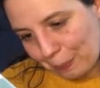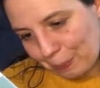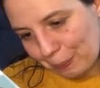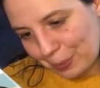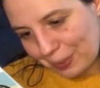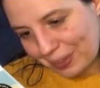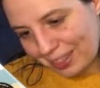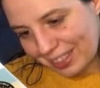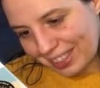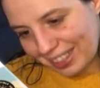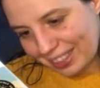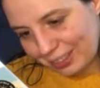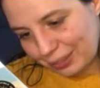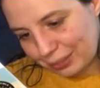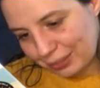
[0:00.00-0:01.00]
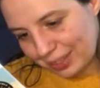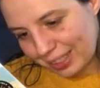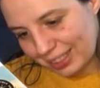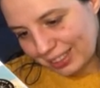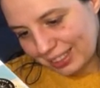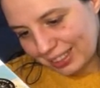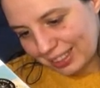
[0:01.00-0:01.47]
But I cannot
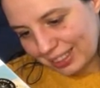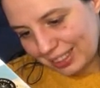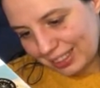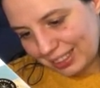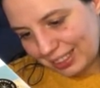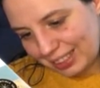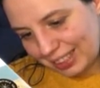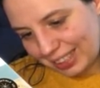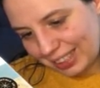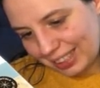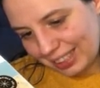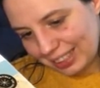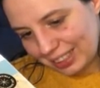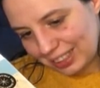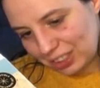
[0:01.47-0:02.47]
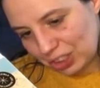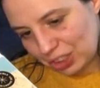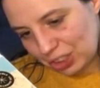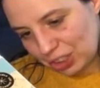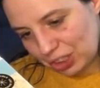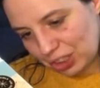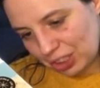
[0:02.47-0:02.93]
find the
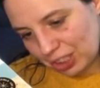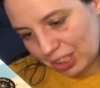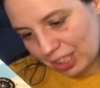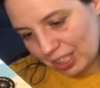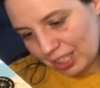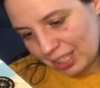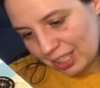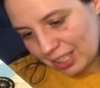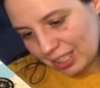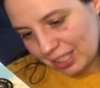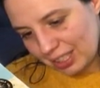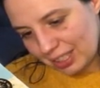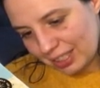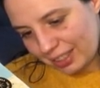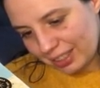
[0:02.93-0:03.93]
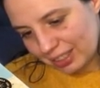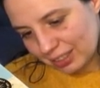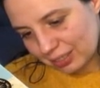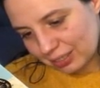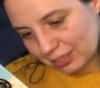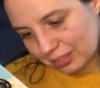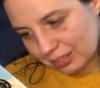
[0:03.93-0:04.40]
English
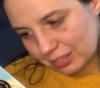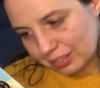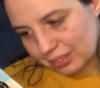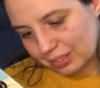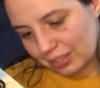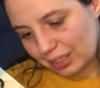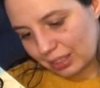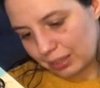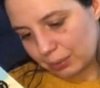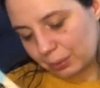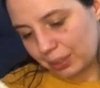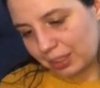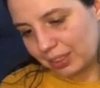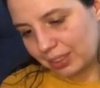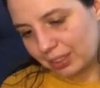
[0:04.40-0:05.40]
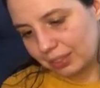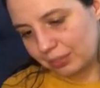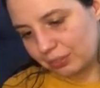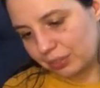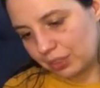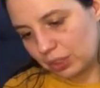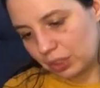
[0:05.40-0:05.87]
title. That's weird.
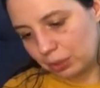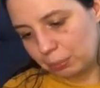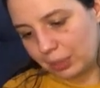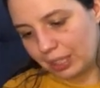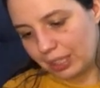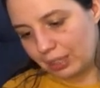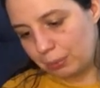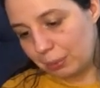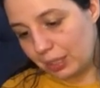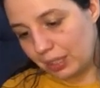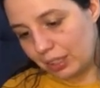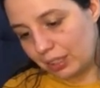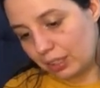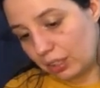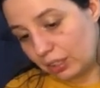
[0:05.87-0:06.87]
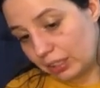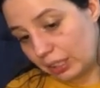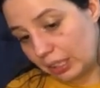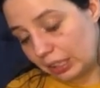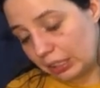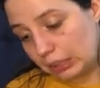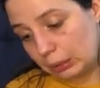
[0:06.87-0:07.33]
Should be at the beginning or the
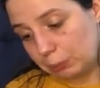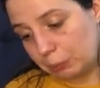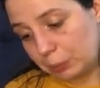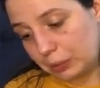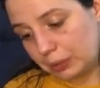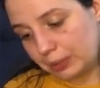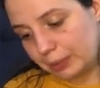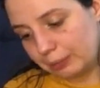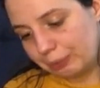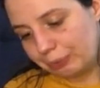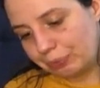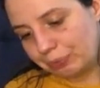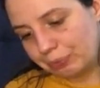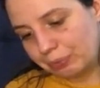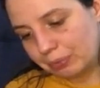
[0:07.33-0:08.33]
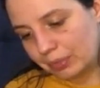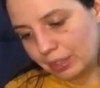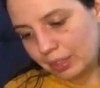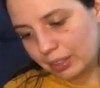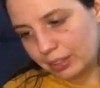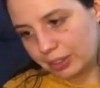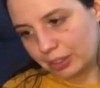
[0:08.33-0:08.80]
end, but
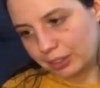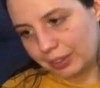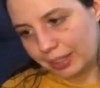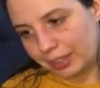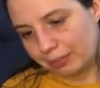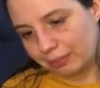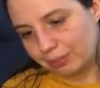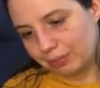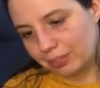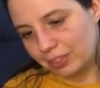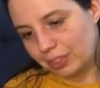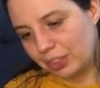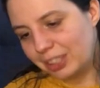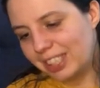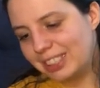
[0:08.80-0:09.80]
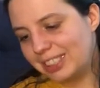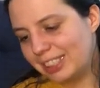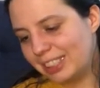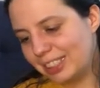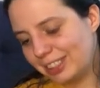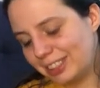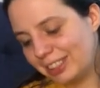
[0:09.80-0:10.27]
sorry. You can see
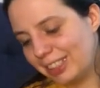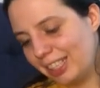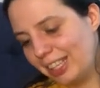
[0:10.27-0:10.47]
this